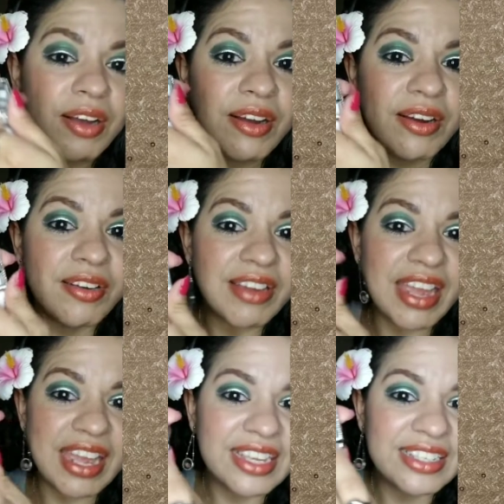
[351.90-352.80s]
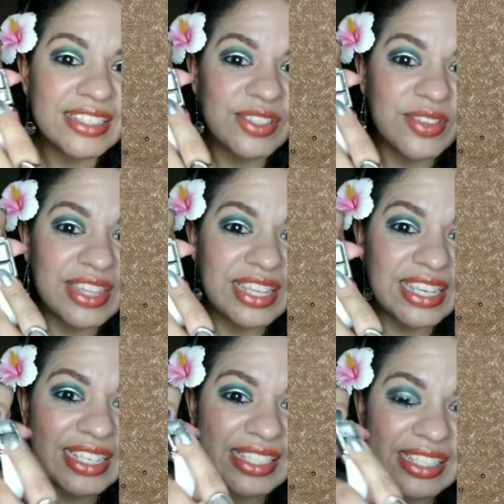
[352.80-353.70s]
Okay, so
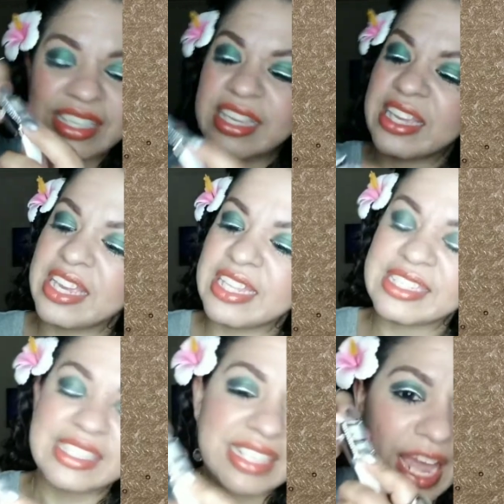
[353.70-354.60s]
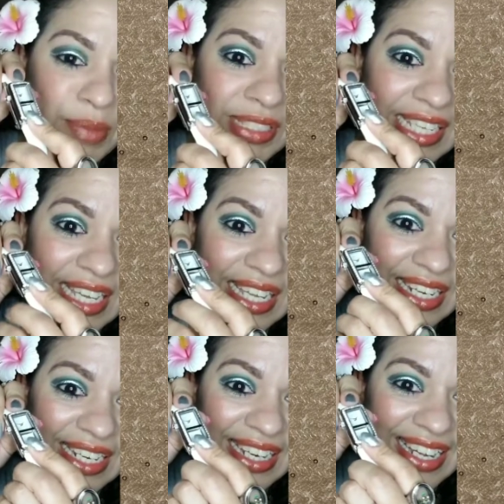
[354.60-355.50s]
this, it snaps
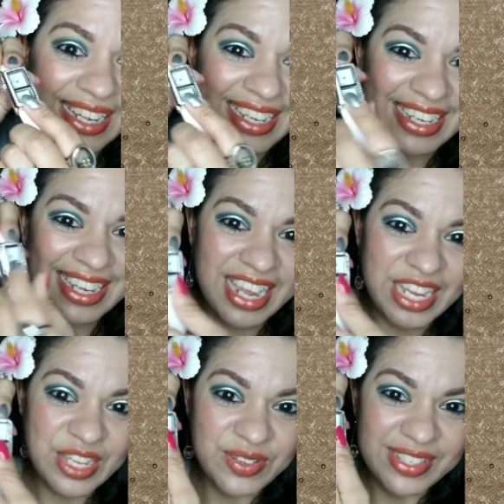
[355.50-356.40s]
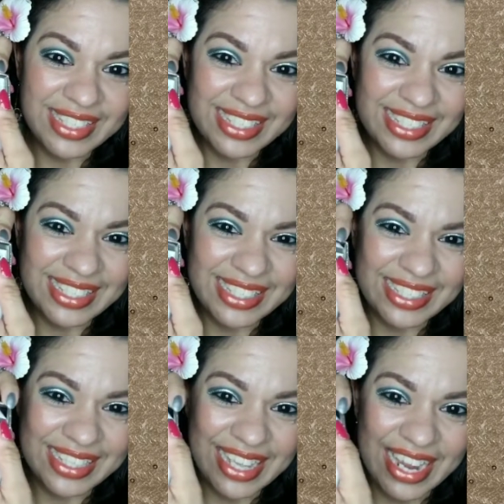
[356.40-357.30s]
in and you
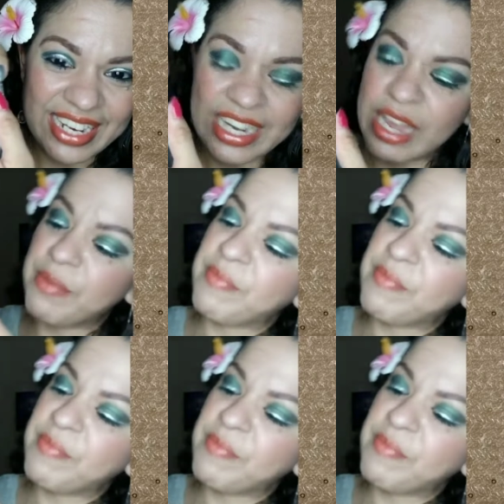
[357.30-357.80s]
slide it up